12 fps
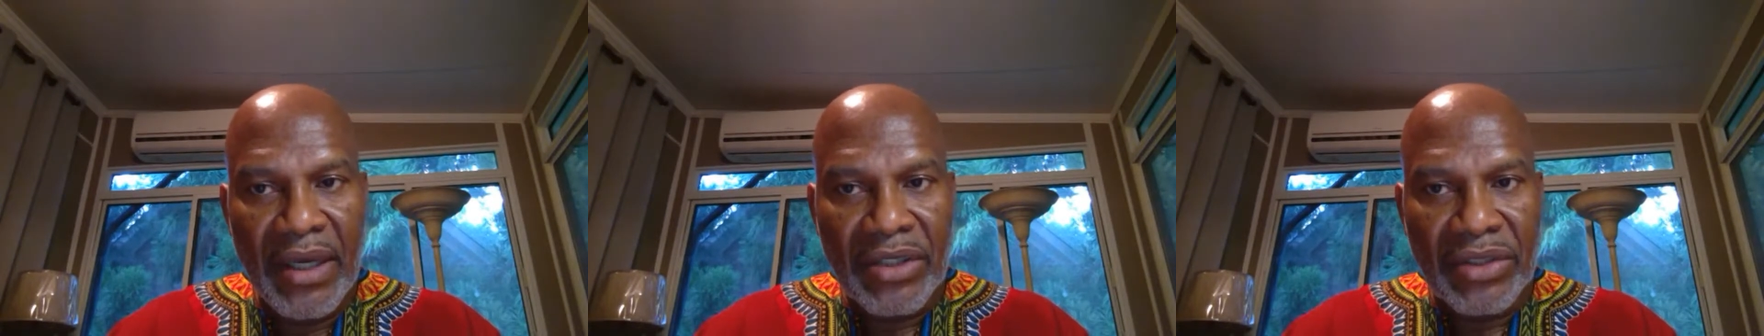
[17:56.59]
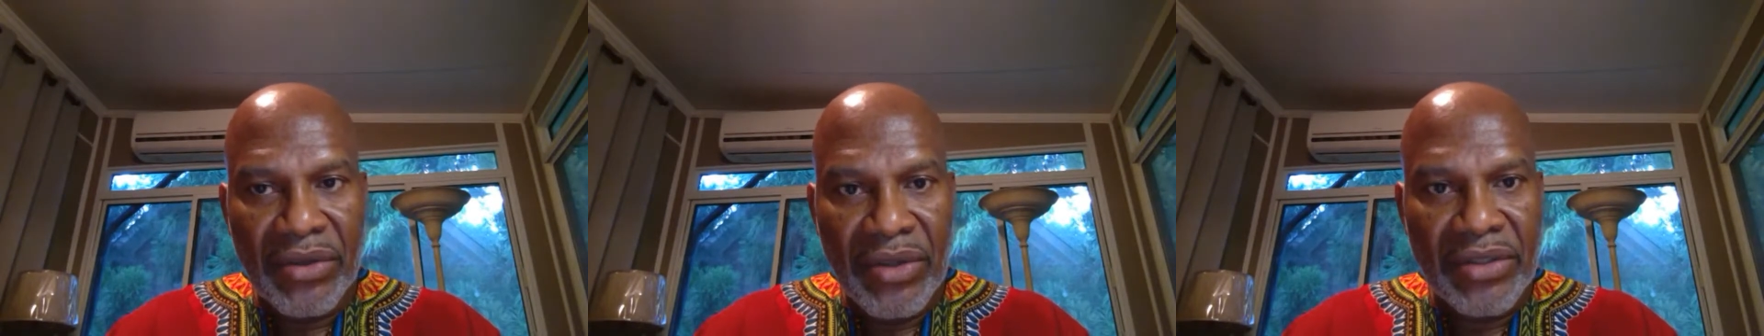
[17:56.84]

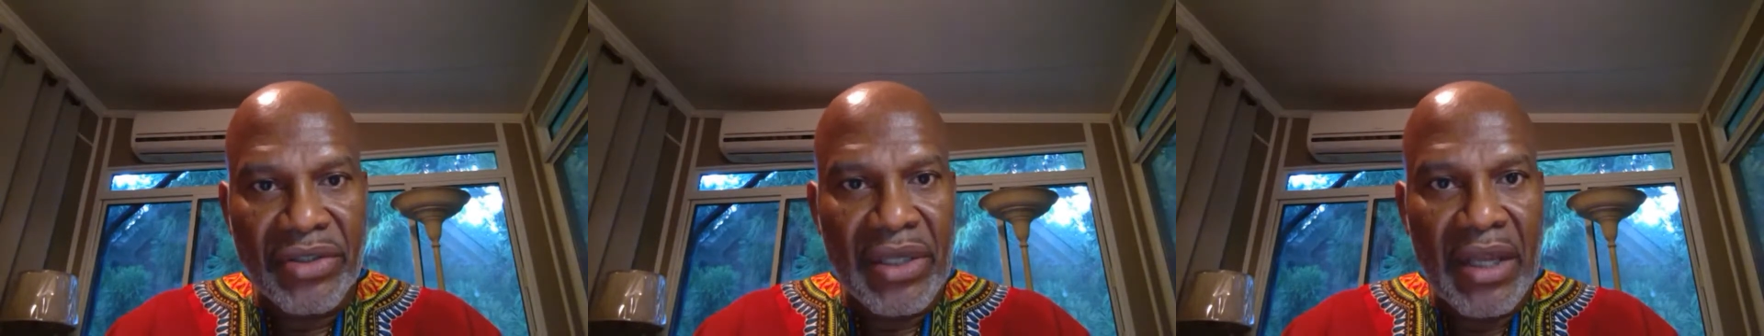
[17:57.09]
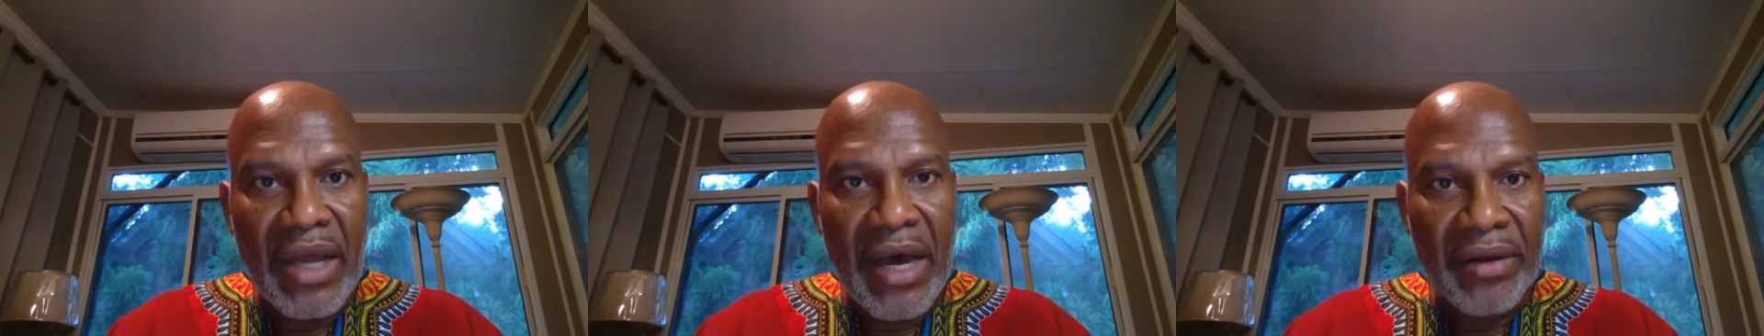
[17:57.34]
So there's a
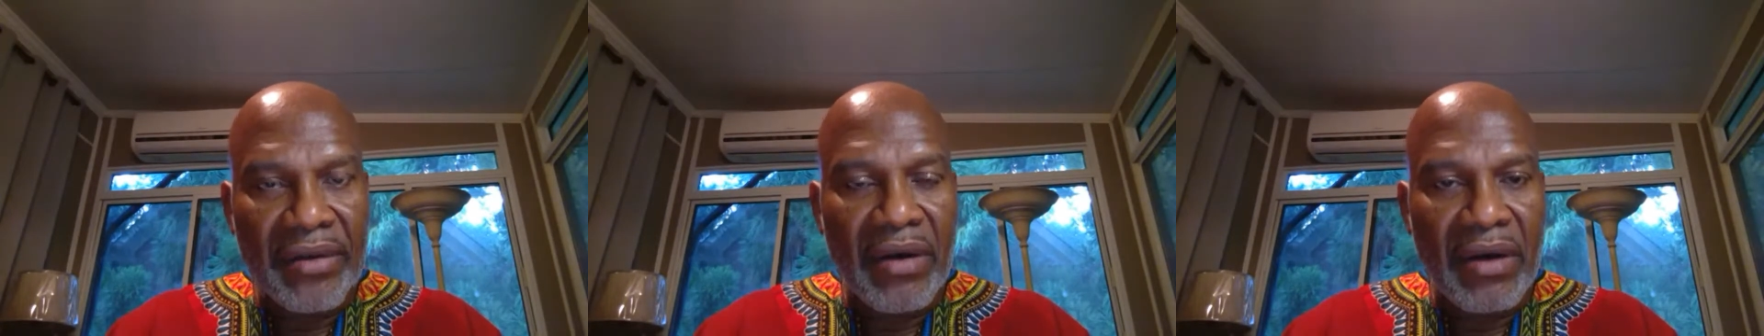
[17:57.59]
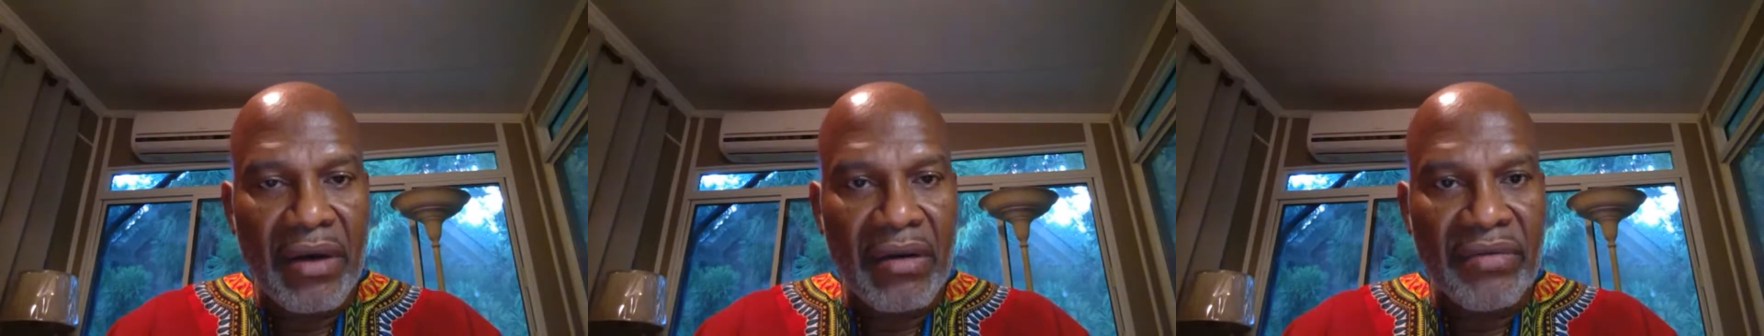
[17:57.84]
lot
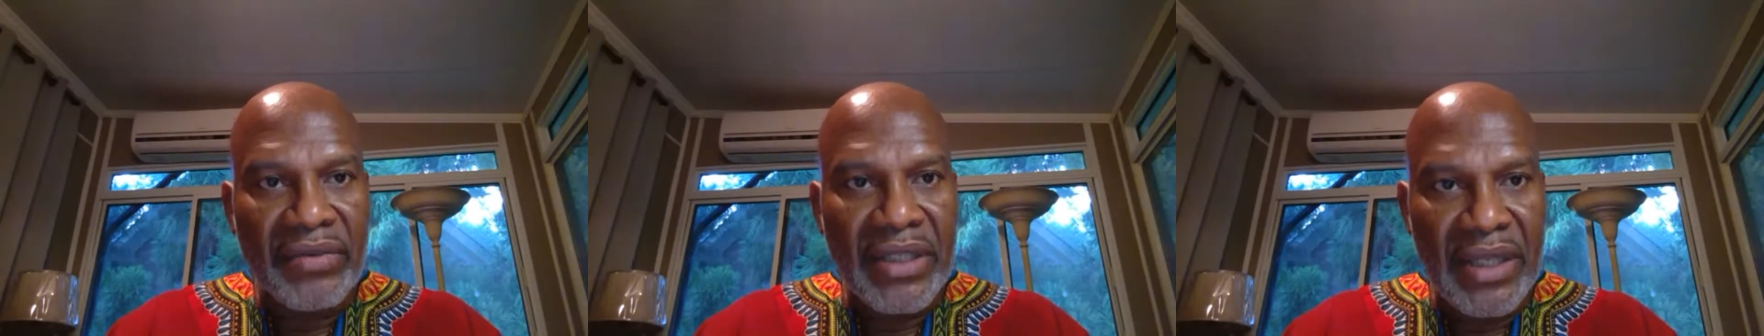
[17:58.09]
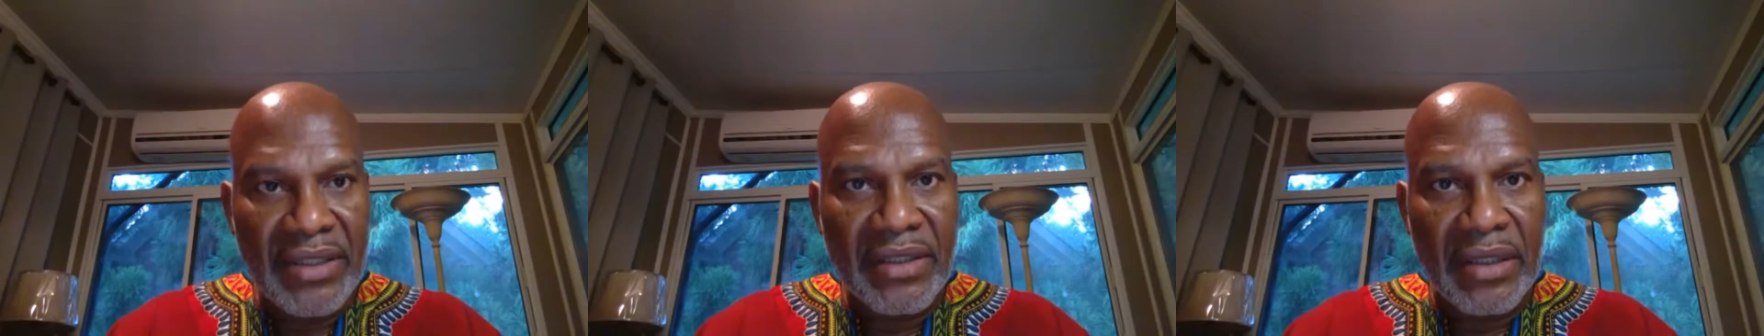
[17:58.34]
of
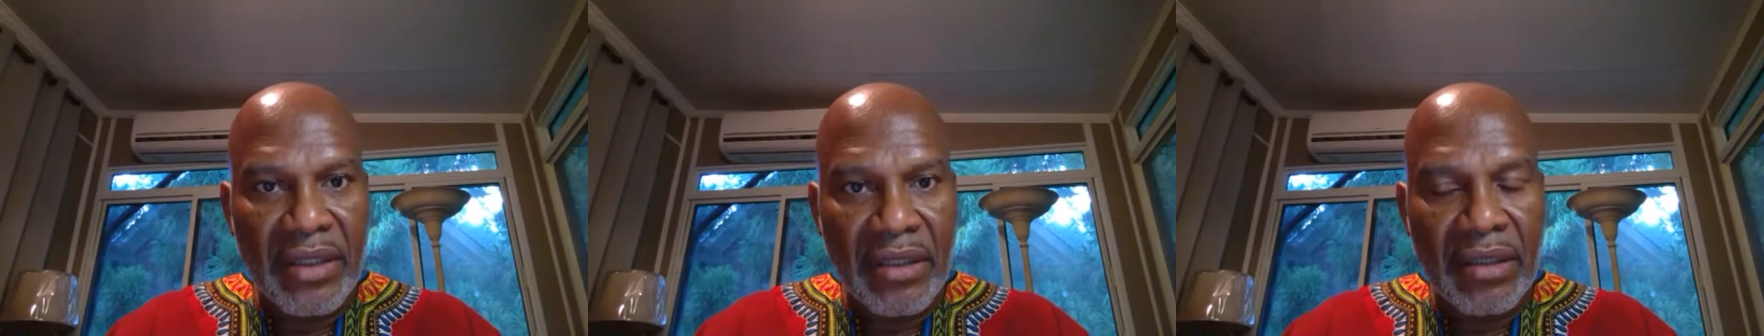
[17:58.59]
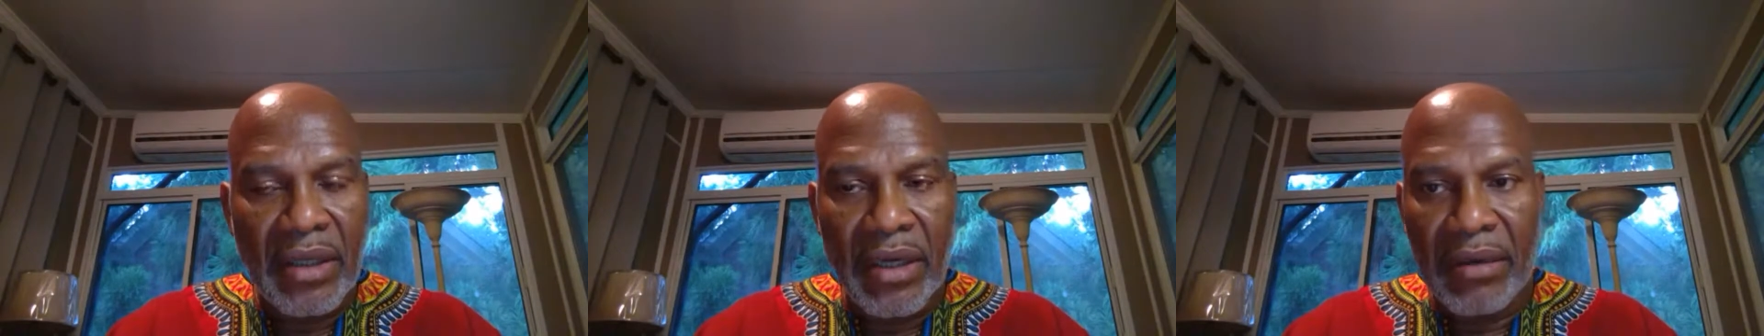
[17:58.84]

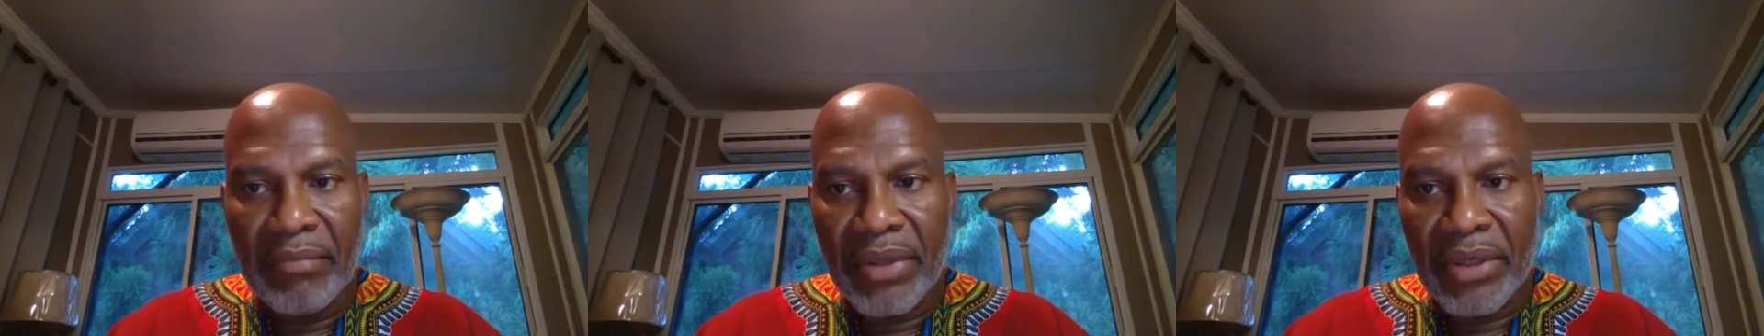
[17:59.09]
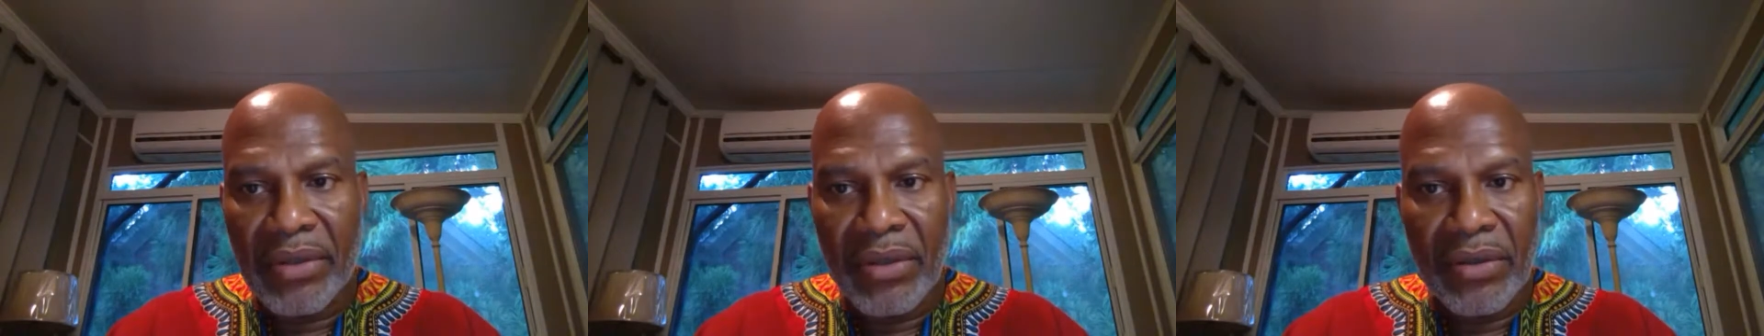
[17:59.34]
testing
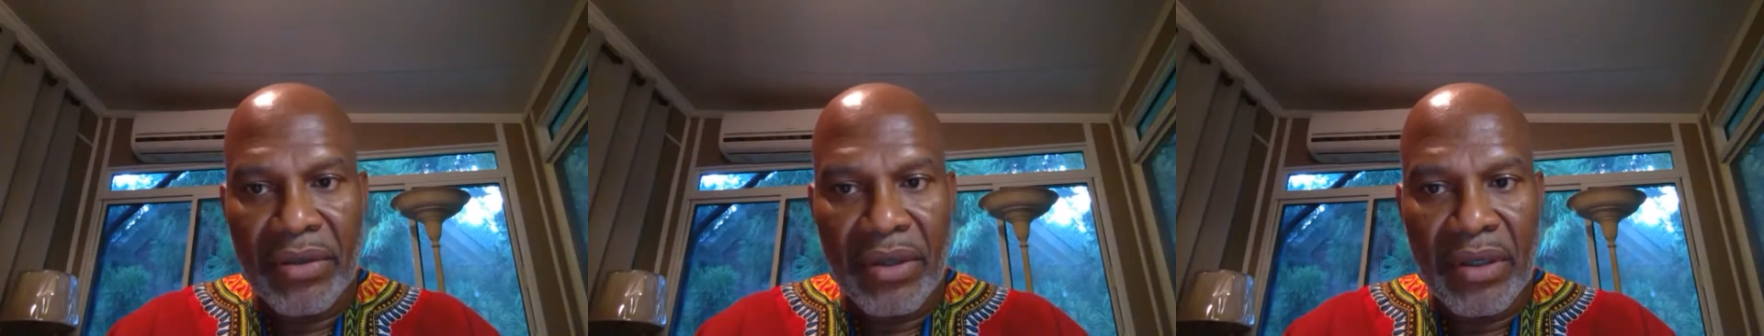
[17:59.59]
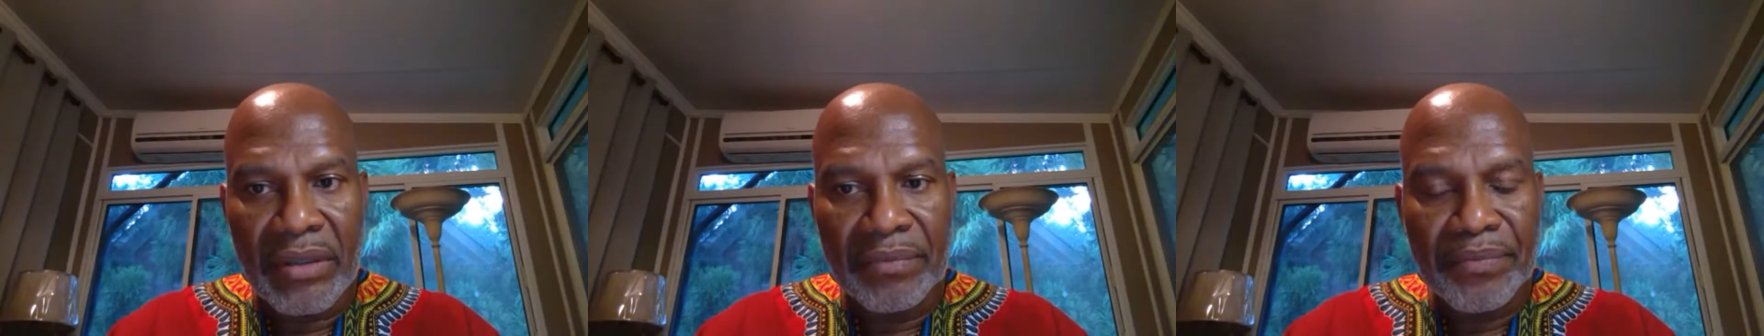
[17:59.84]
being going
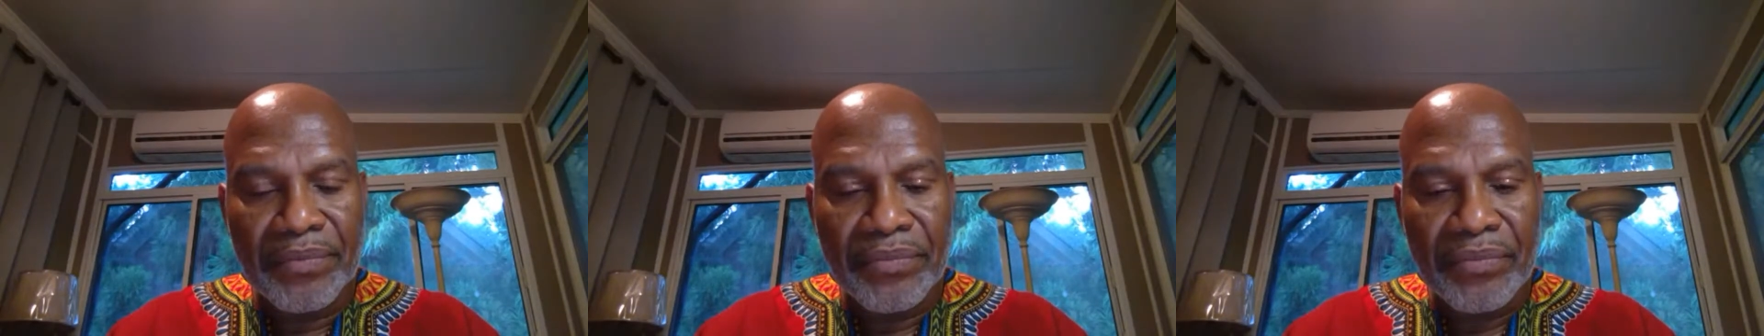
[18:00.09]
on.